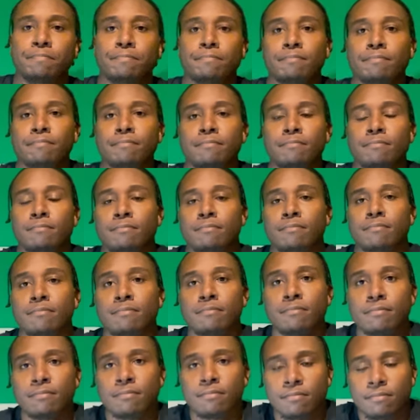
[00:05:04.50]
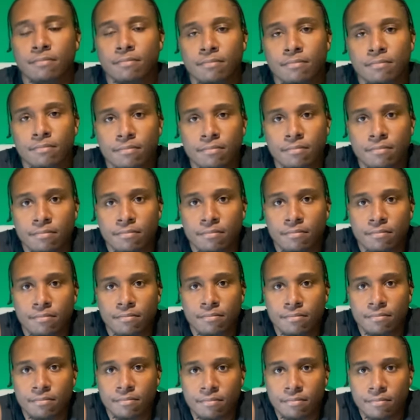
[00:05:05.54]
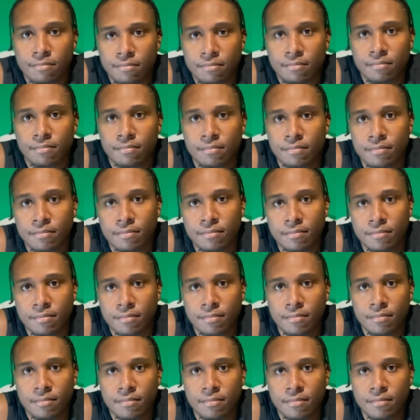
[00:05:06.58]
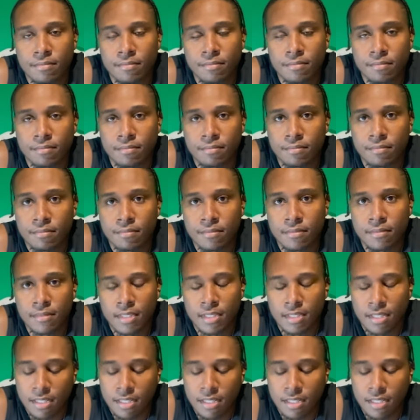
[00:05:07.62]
Nobody speaks.